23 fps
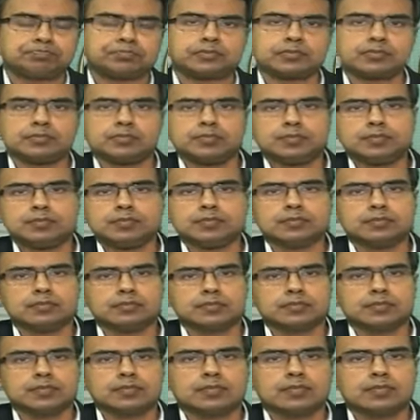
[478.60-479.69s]
Sure.
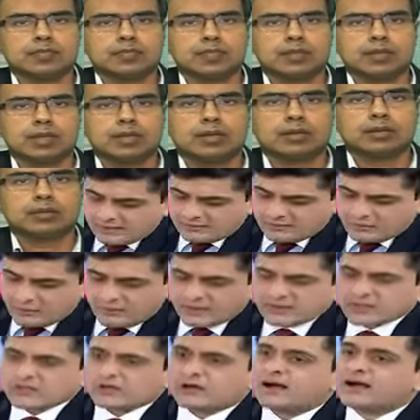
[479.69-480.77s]
Uh,
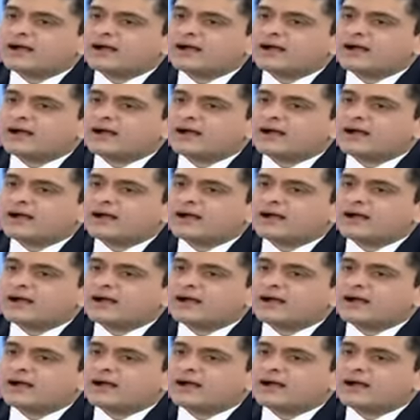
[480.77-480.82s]
Ramkumar, you know,